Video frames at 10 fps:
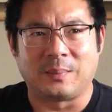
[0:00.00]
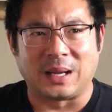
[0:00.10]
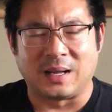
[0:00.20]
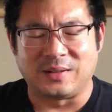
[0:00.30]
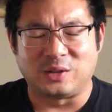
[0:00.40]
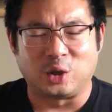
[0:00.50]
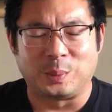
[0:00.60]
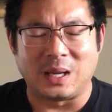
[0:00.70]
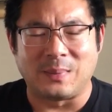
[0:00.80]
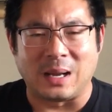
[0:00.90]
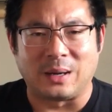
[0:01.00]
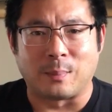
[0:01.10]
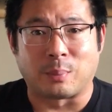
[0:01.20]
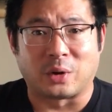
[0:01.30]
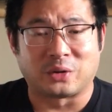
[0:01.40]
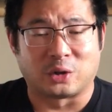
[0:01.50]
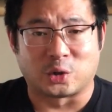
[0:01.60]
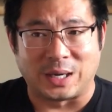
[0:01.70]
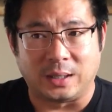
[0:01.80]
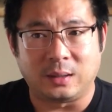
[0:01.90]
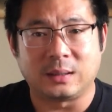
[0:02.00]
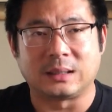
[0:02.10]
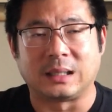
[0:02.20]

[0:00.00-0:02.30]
my cousin told me about a personal trainer,